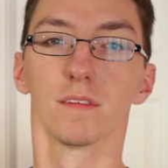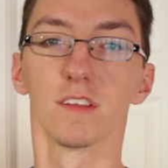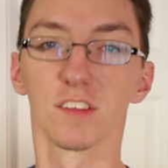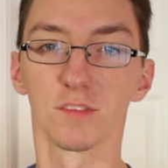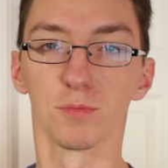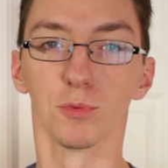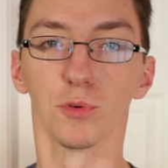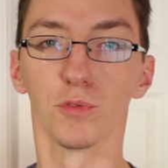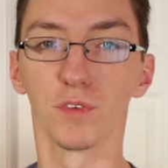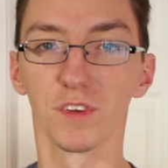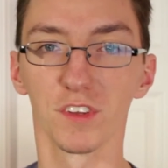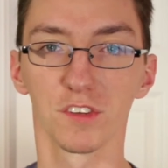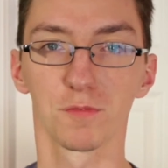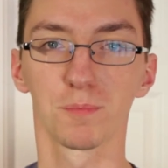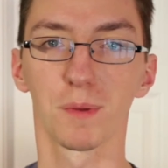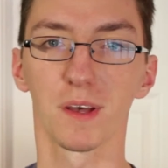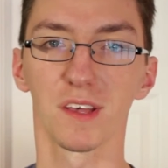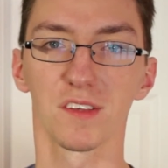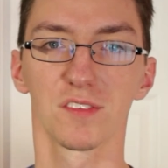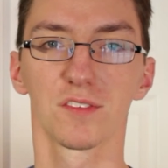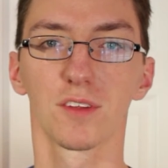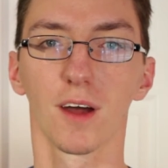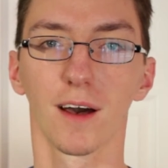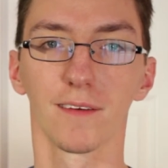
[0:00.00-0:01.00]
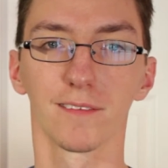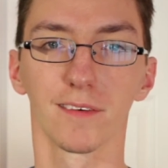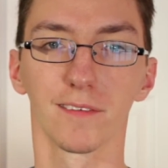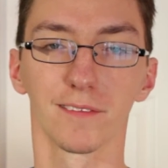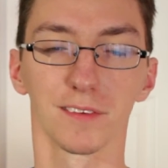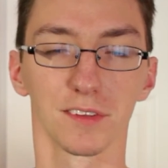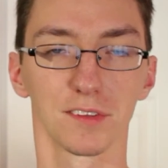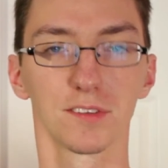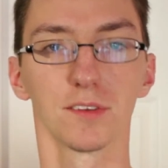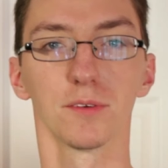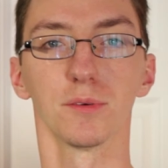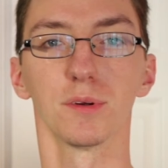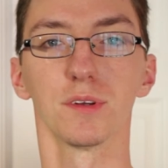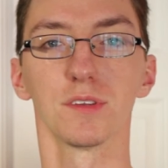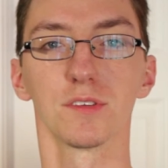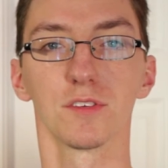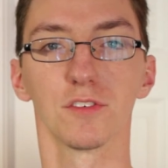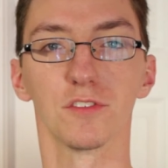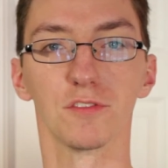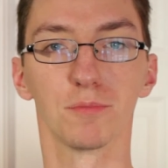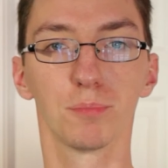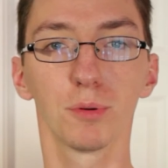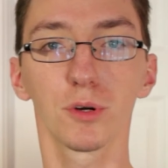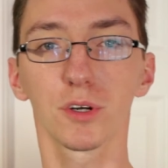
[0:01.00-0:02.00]
This movie's based off of a series
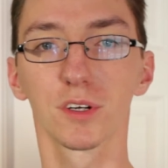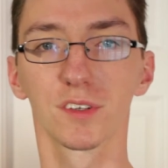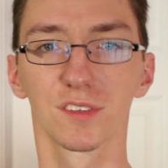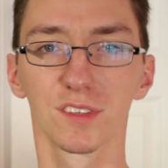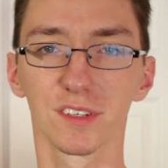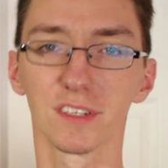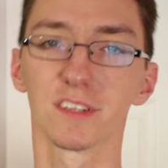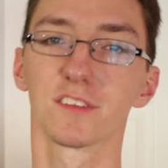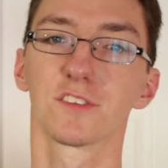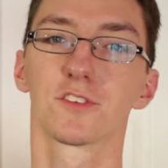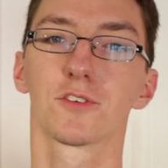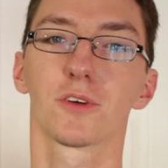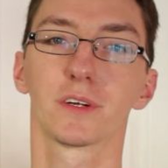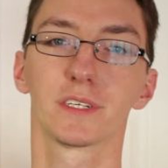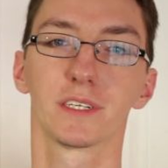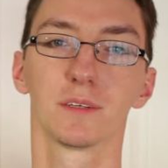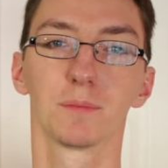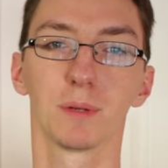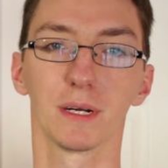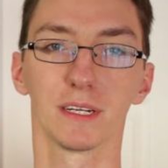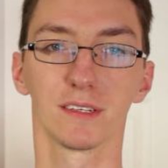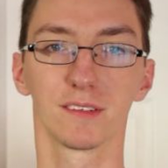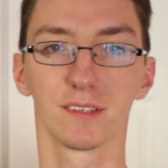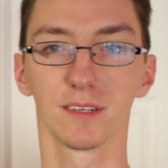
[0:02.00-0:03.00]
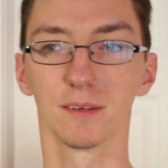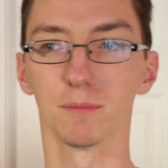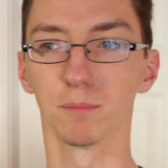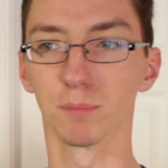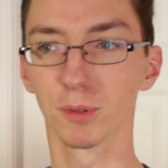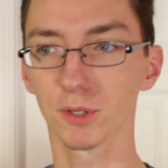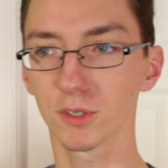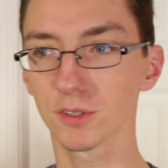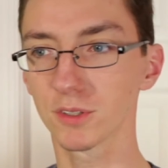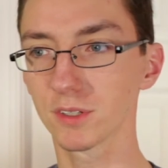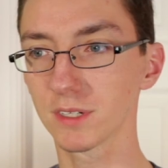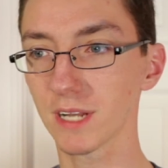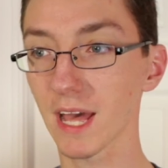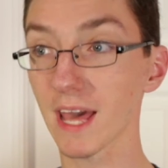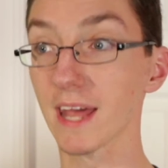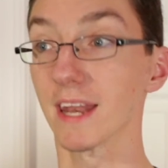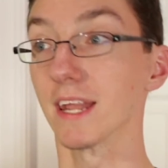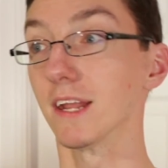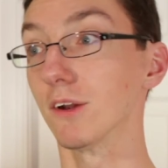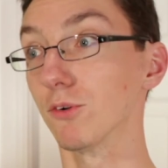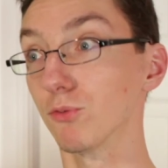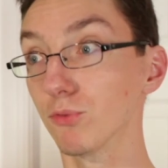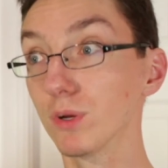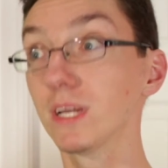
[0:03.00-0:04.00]
of books, and it's directed by Tim Burton, and
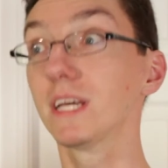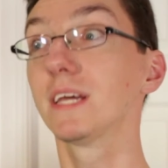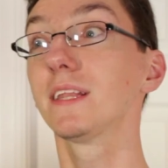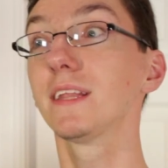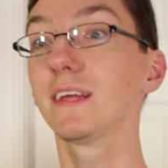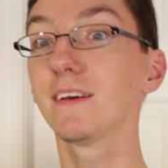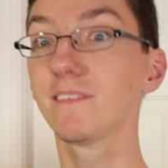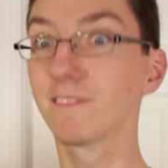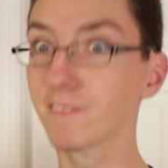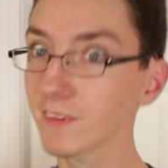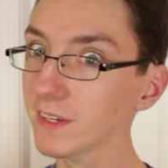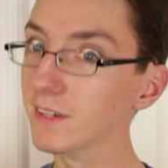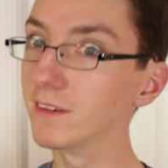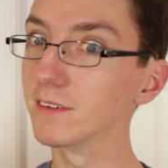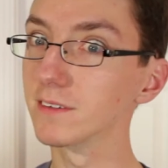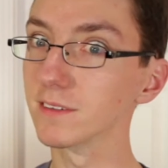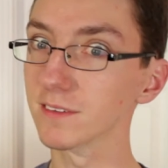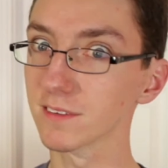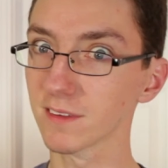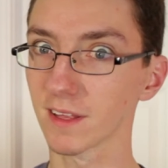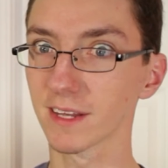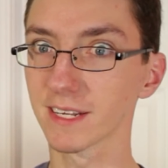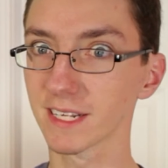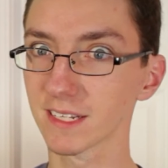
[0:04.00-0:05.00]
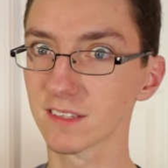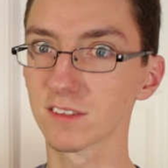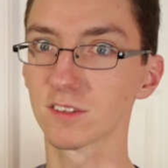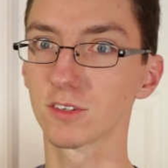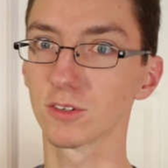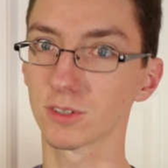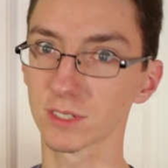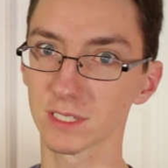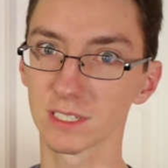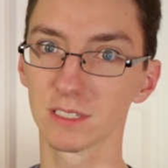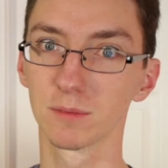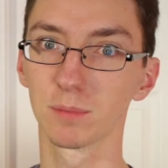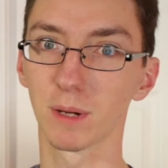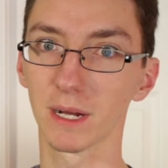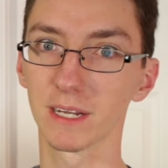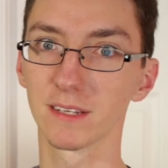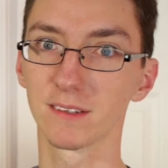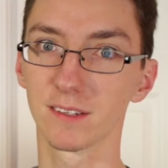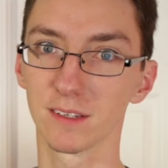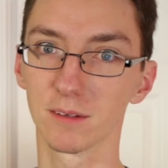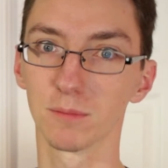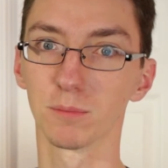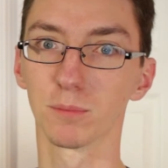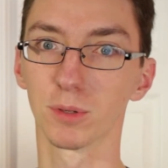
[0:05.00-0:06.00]
it really feels like it's directed by
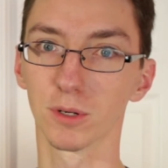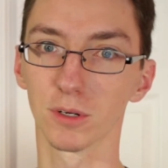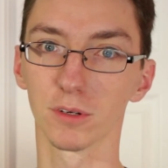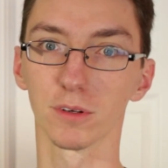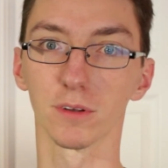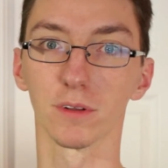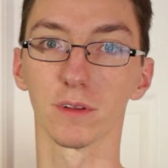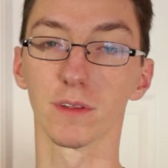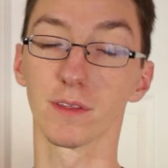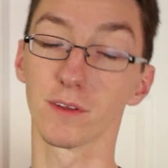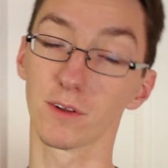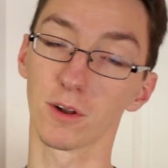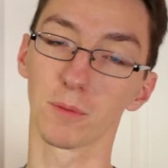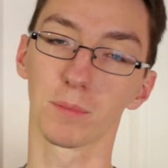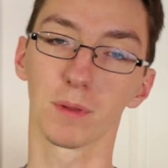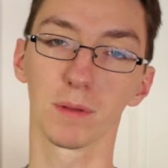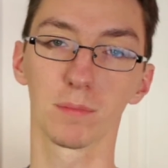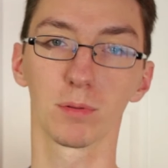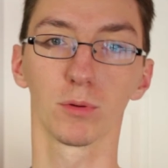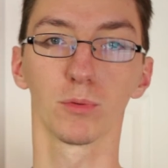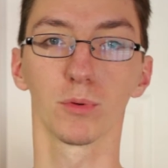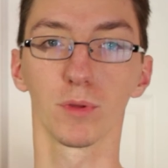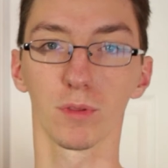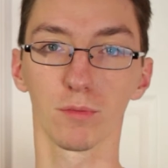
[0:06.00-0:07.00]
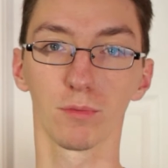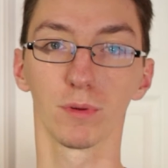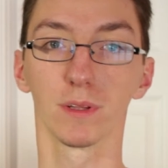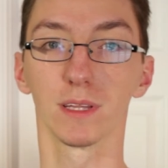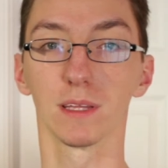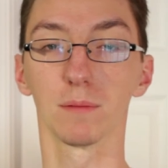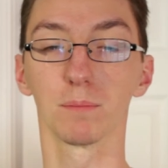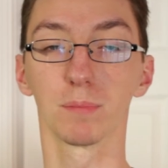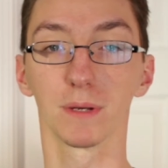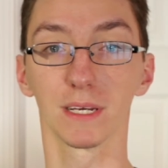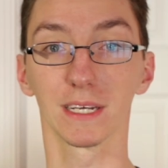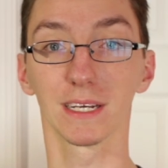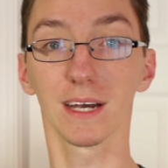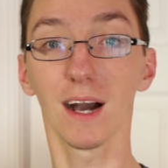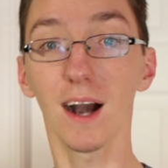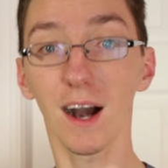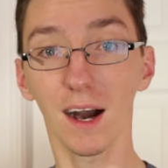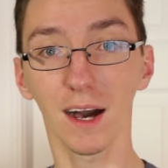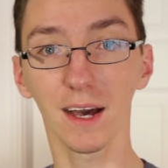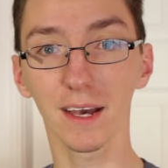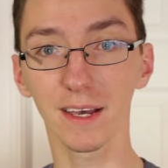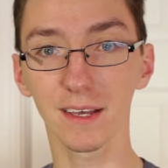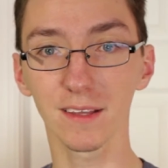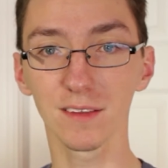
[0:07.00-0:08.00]
Tim Burton. There are people with really big
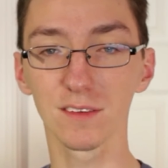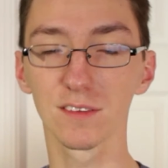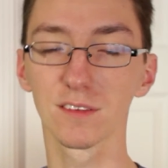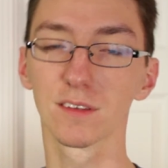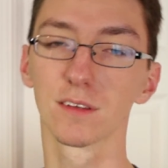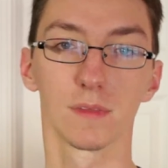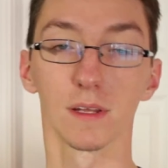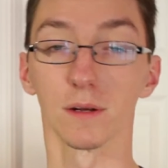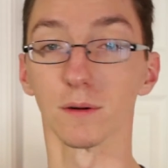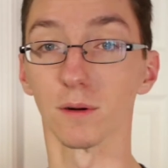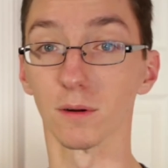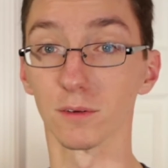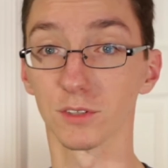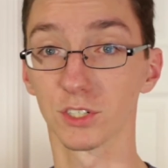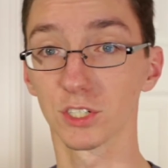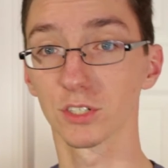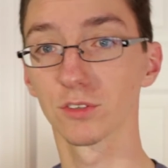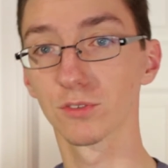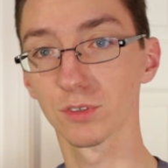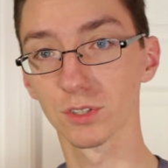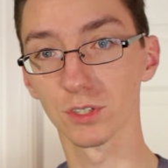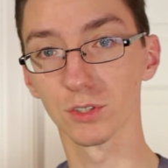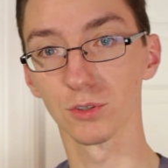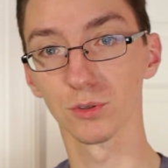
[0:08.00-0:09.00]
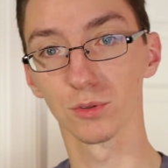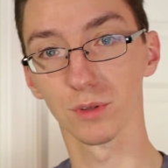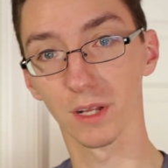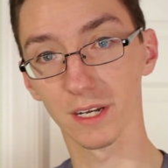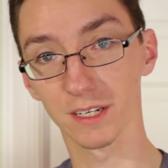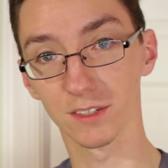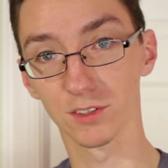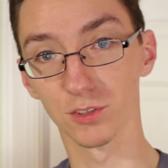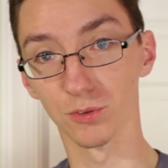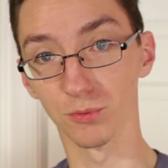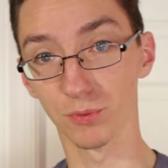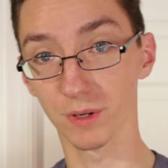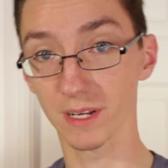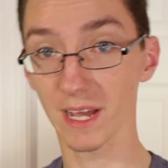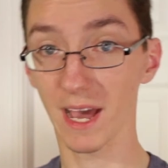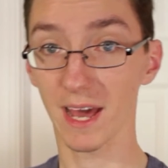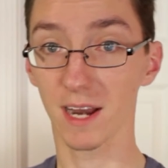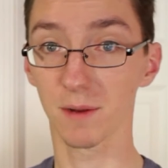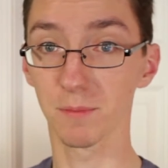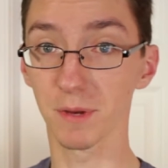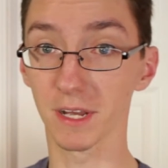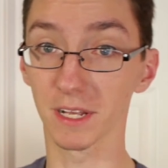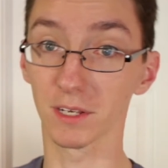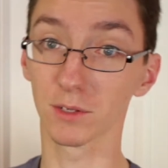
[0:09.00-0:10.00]
eyes, there are children who like to
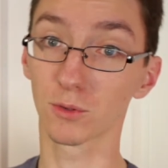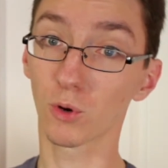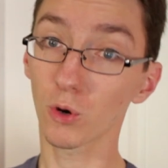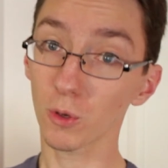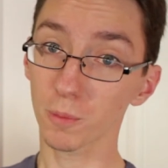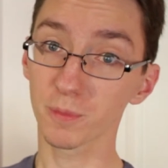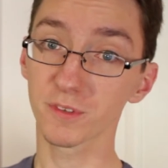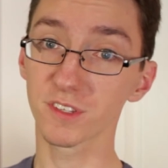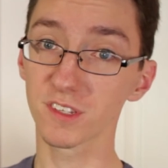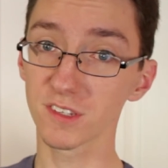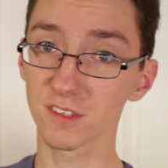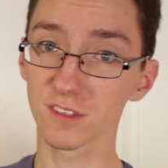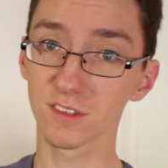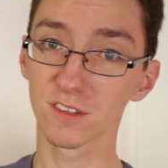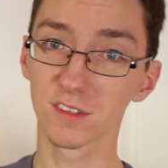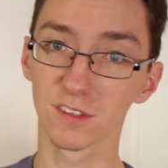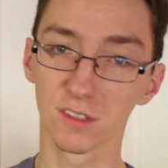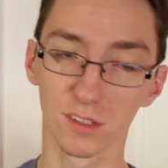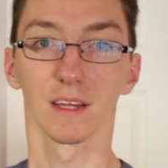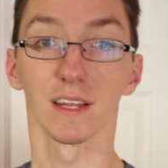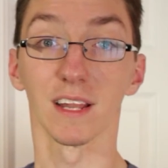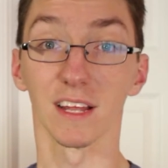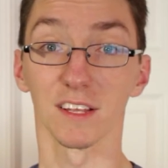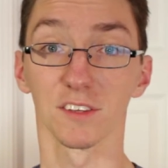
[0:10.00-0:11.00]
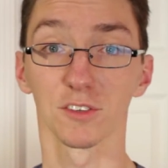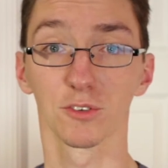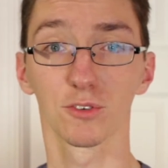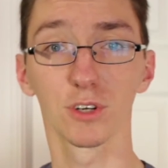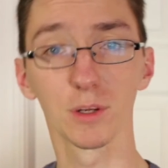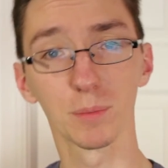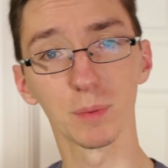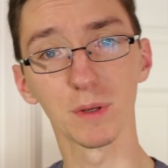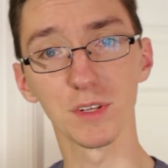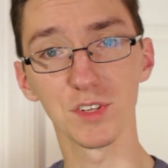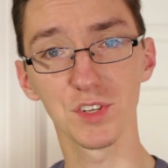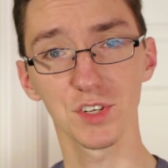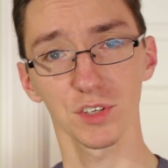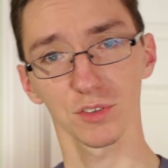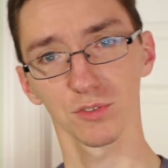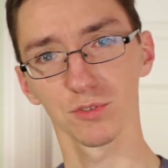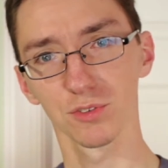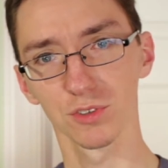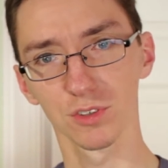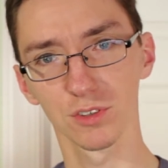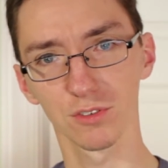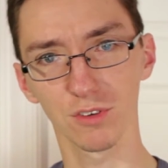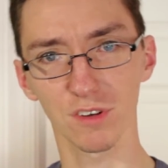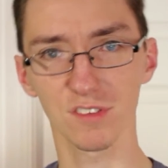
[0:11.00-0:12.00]
reanimate corpses, it has creepy
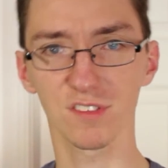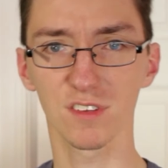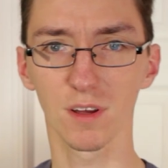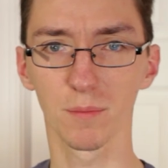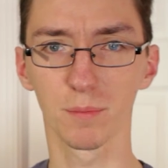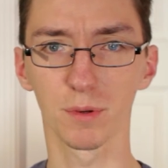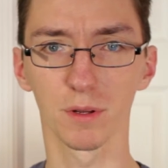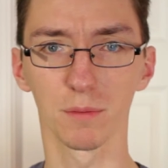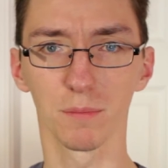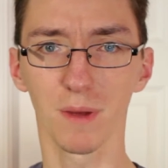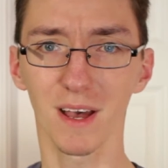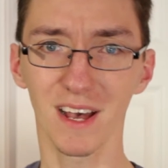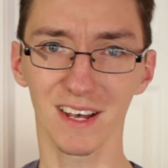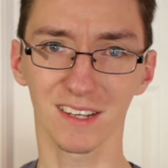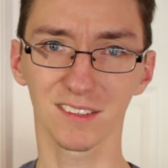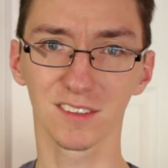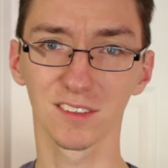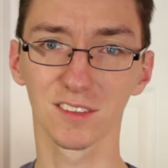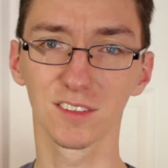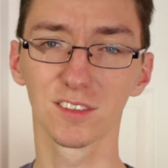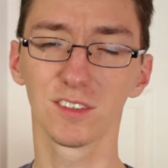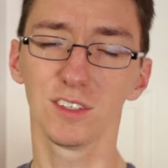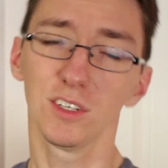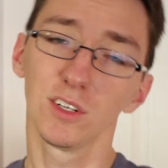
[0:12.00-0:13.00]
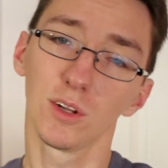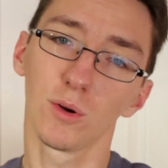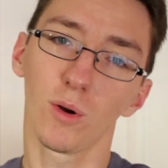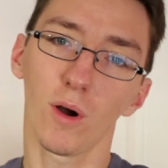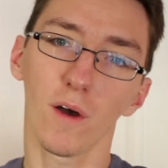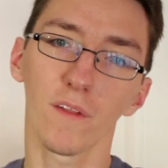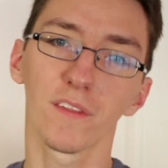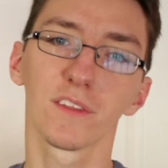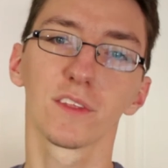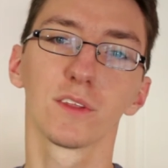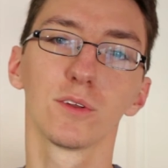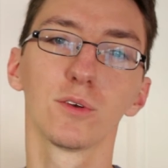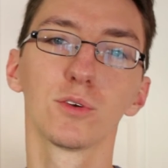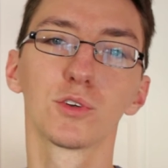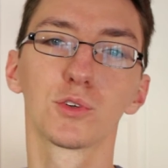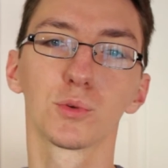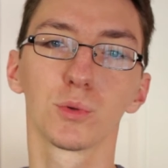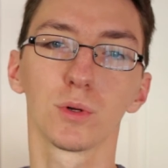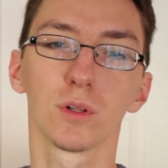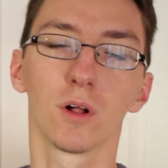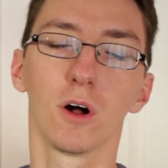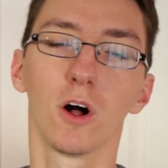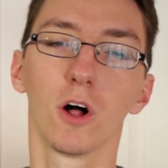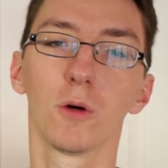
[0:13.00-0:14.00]
children dressed up in masks, you know, all the
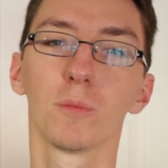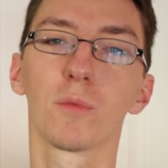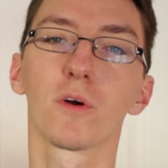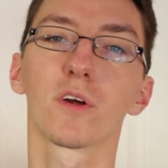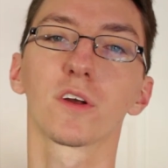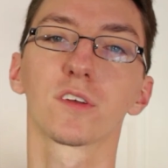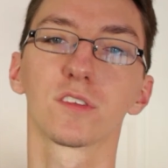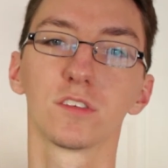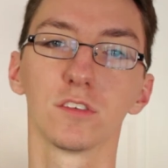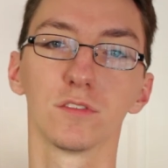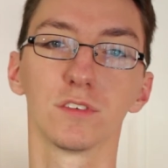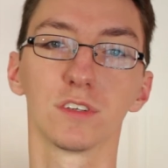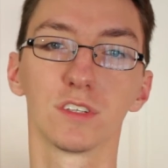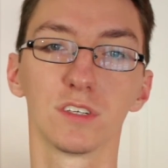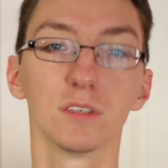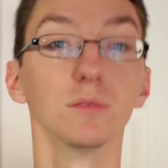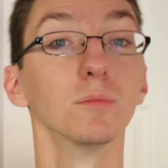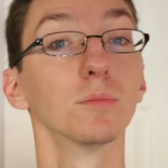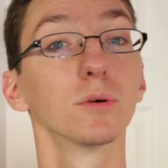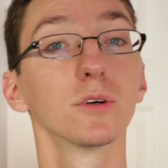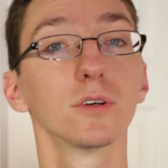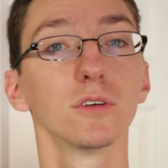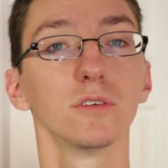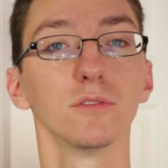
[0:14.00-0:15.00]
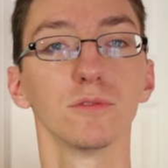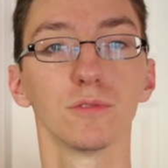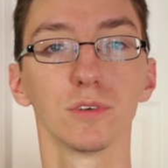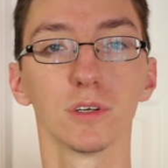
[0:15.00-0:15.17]
usual hallmarks of a Tim Burton